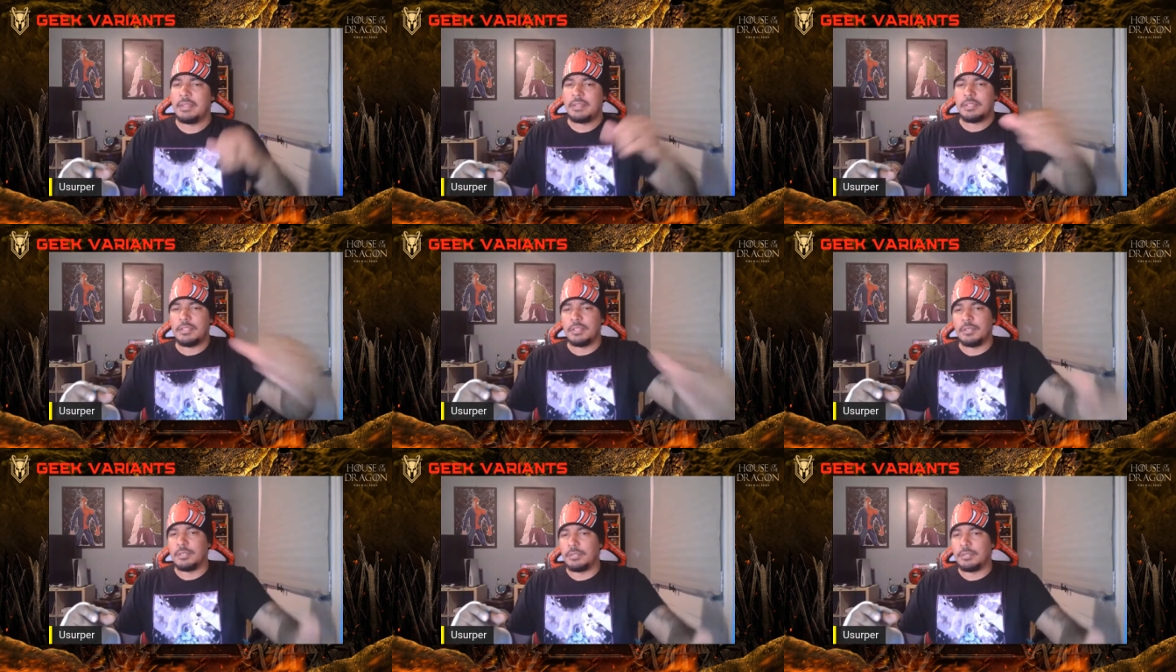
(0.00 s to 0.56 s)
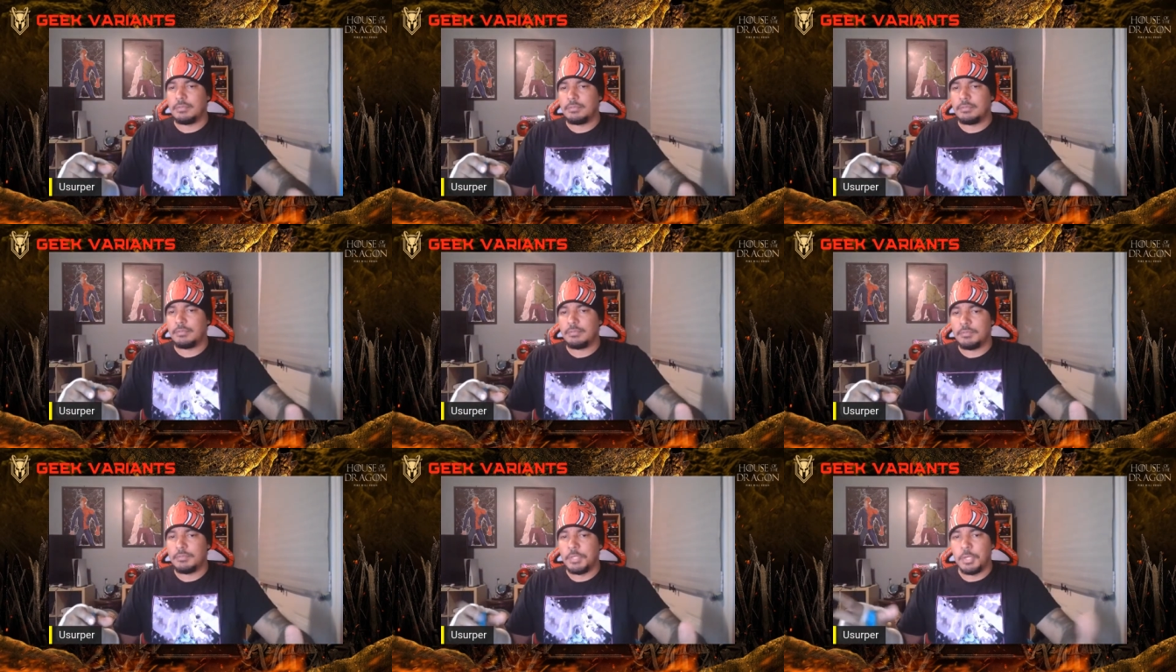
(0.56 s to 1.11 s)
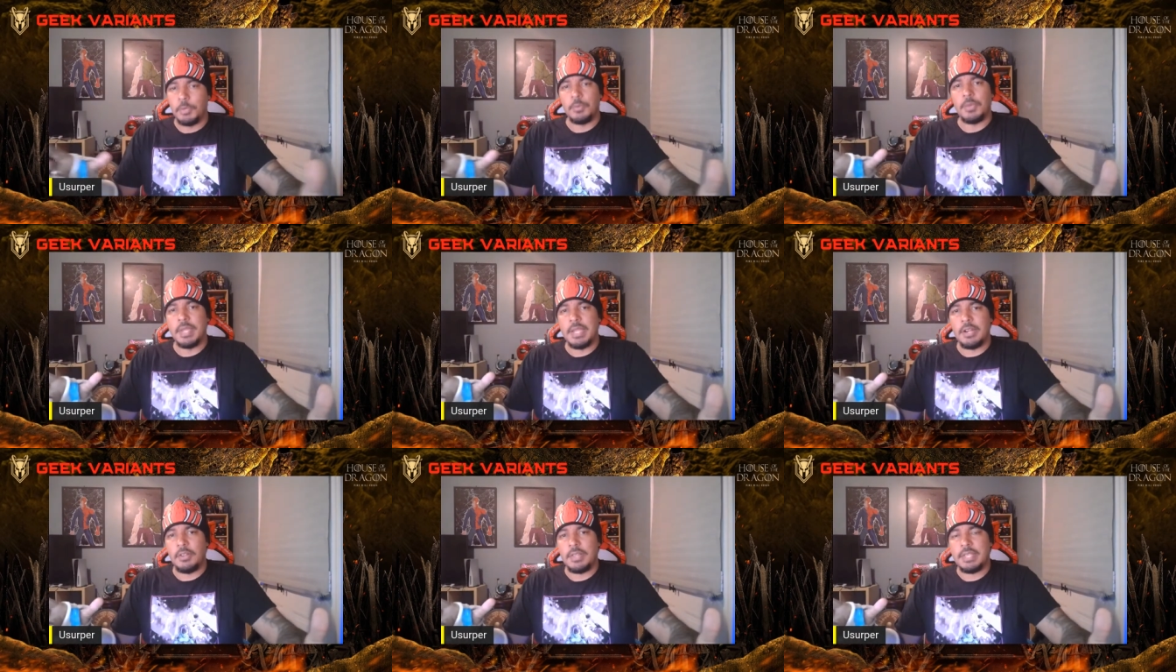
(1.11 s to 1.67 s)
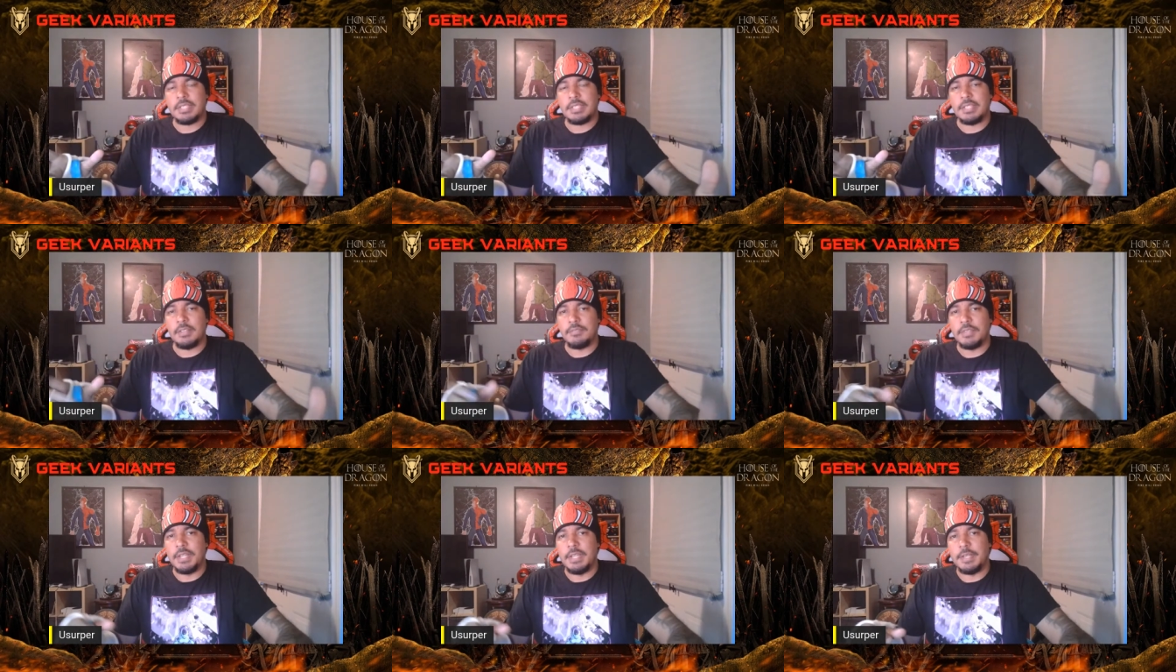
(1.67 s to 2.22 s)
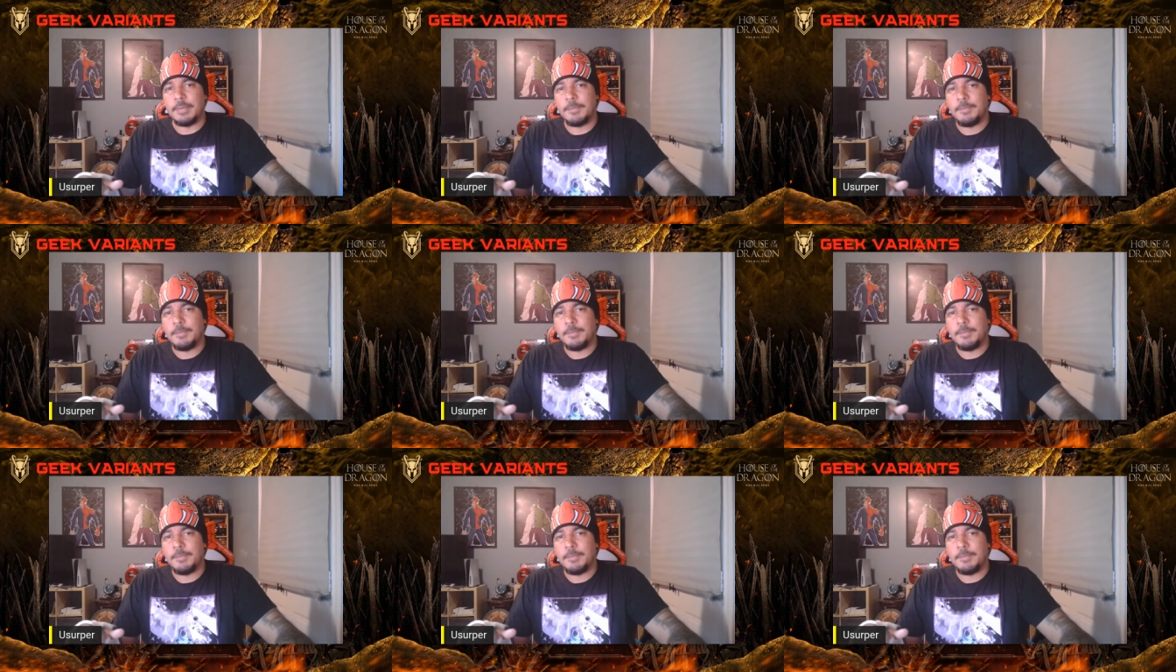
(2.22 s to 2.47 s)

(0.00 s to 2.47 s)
to, you know, get all that stuff done.